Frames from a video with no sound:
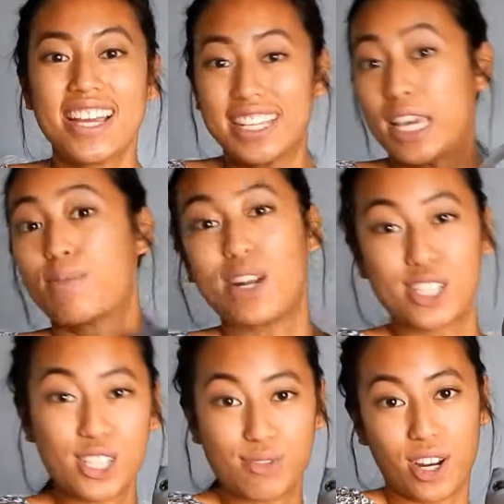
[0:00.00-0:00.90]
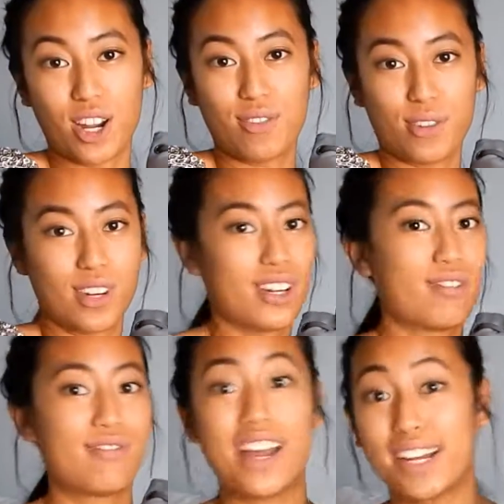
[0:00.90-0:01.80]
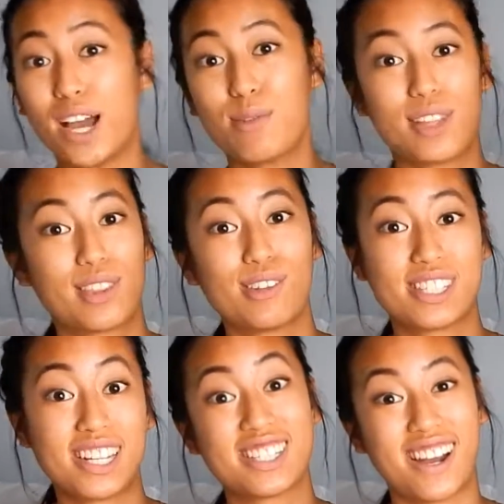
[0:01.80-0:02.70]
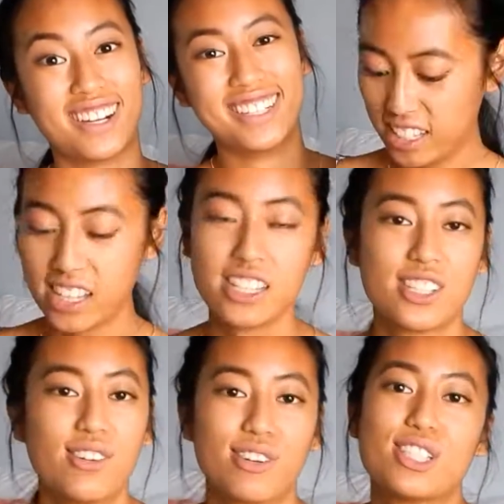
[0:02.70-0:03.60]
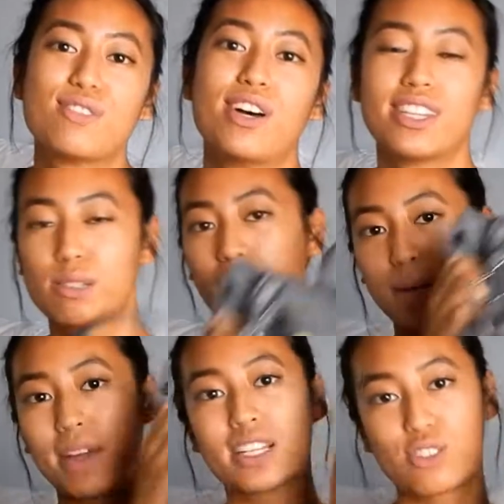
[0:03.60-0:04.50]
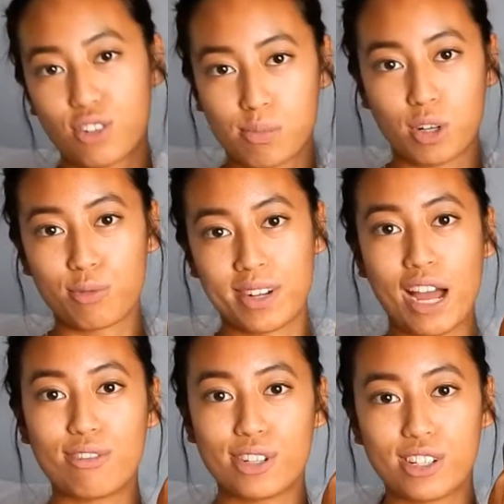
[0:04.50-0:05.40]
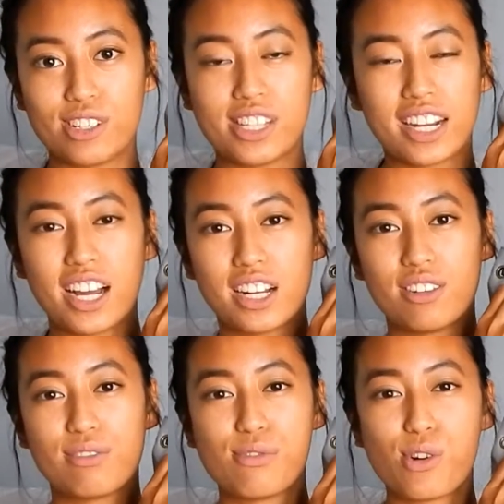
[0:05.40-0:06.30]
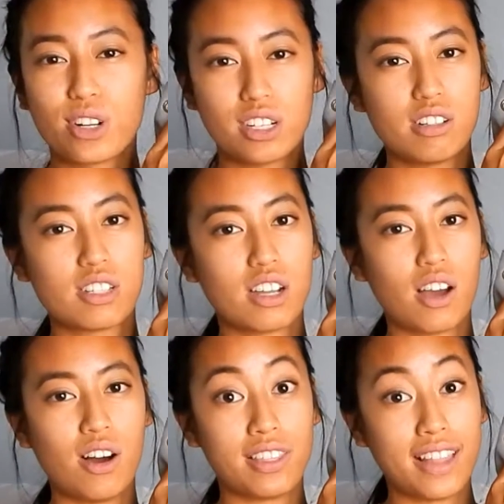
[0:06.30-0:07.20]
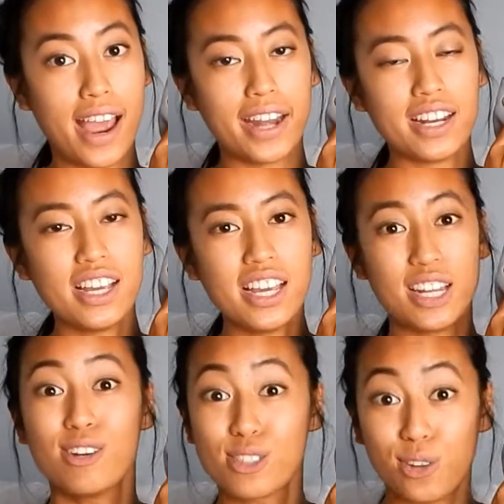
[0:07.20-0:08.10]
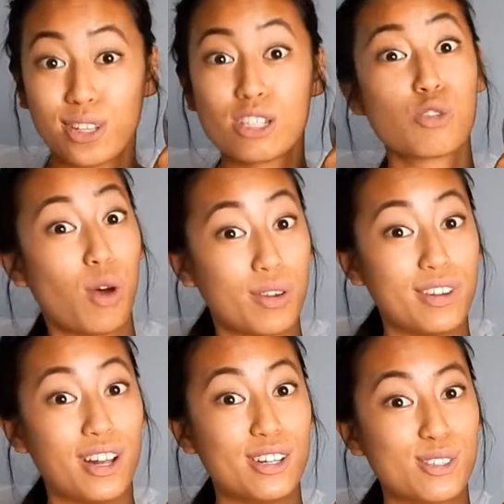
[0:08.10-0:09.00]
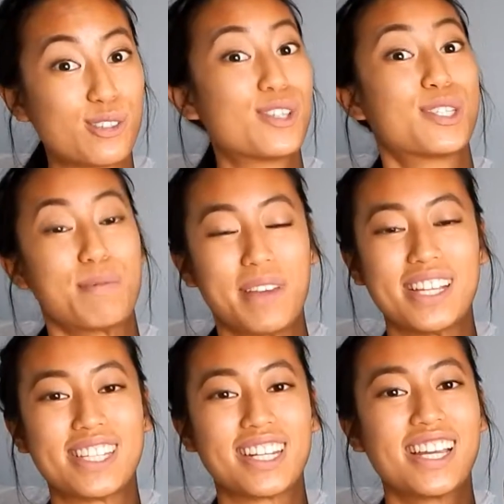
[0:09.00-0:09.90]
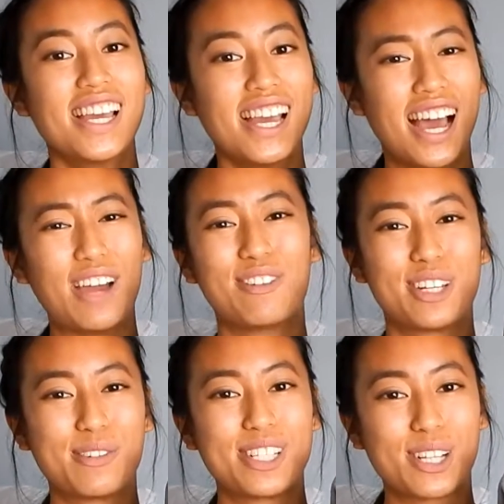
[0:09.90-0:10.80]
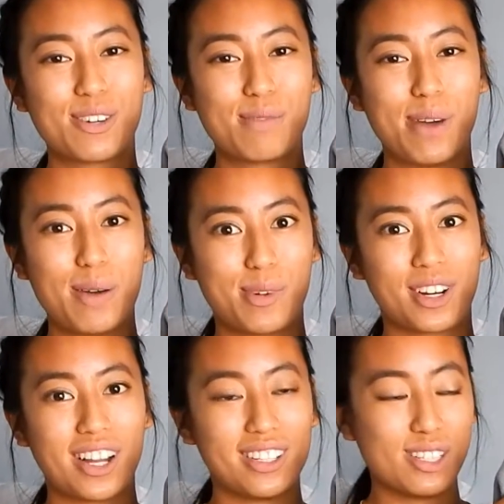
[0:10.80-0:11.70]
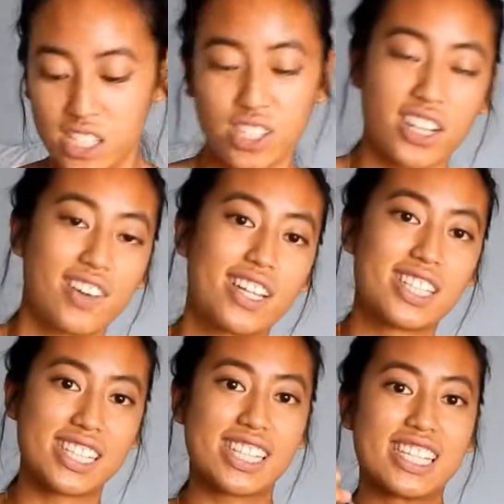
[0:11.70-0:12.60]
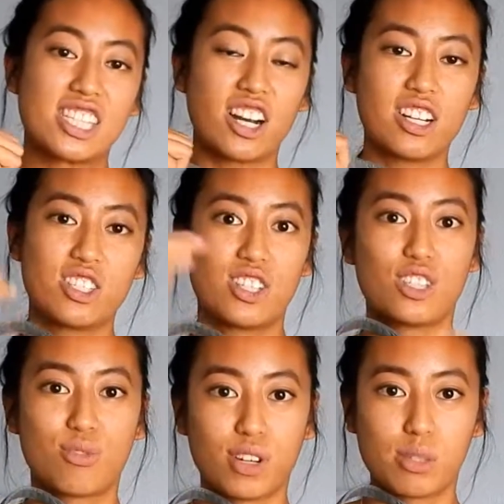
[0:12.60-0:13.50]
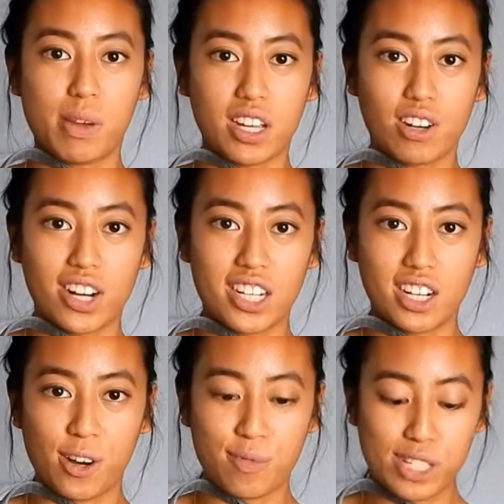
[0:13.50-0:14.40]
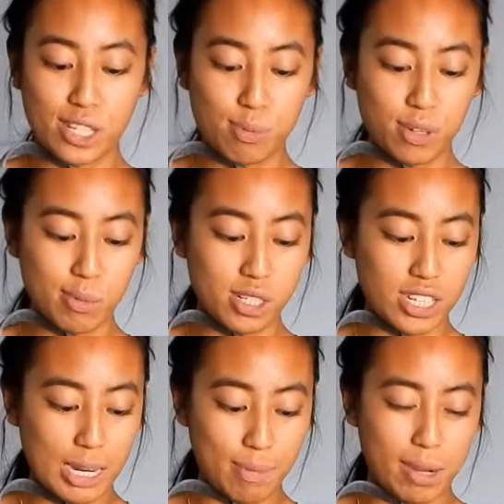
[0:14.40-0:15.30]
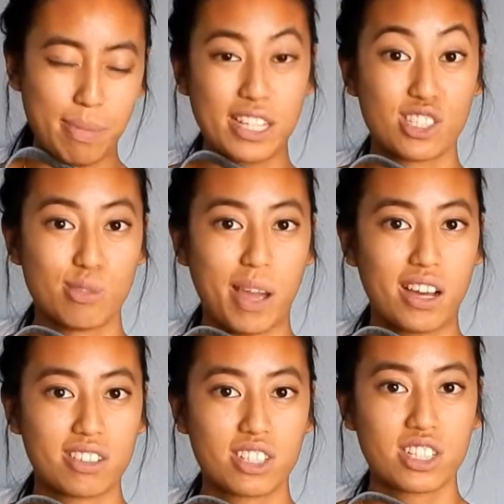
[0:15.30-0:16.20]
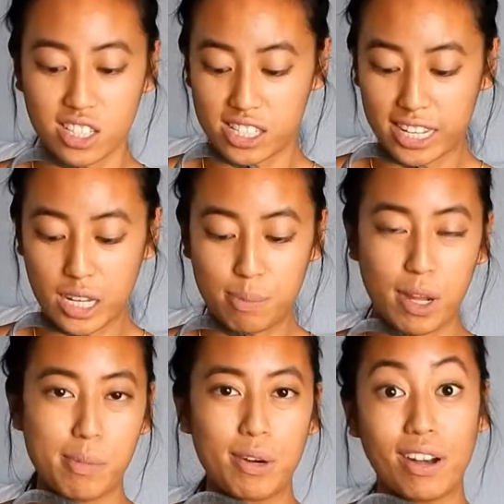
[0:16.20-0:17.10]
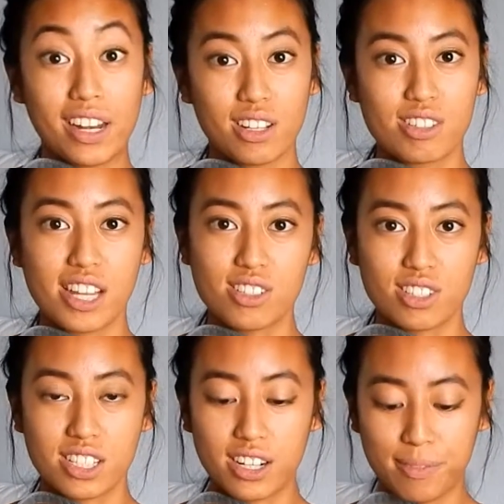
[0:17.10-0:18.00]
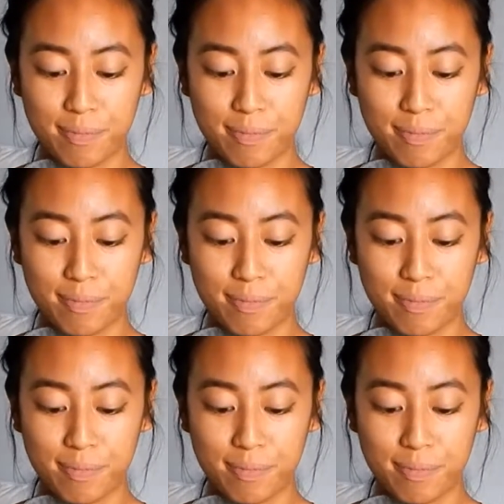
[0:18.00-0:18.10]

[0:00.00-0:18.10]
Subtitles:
keep watching this video if you want to find out what those things are. So first of all, this backpack is from Urban Outfitters. I got it 4 years ago online. And it was only $12, which is amazing. I really wish I would have bought more colors. So anyways, let's get started to this first pocket right here. This is pretty much like my pencil pouch because I keep all my writing utensils in here.